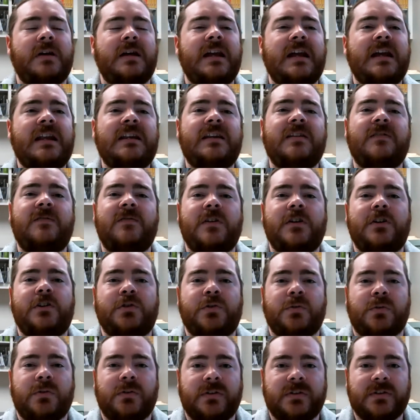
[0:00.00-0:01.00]

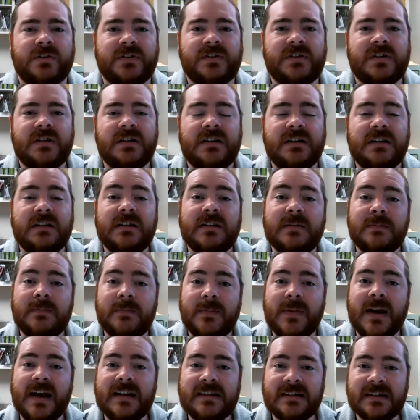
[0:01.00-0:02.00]
individuals
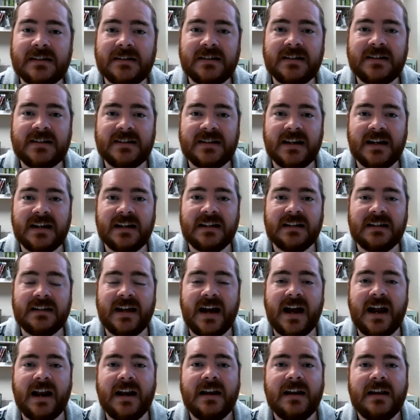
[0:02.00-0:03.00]
basically stated
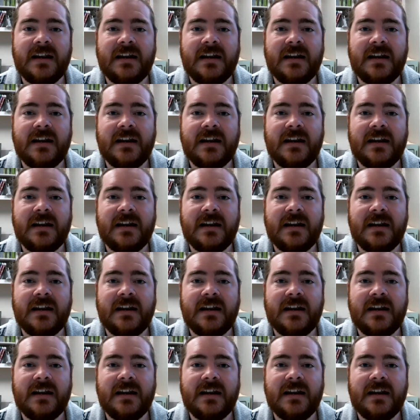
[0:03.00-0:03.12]
that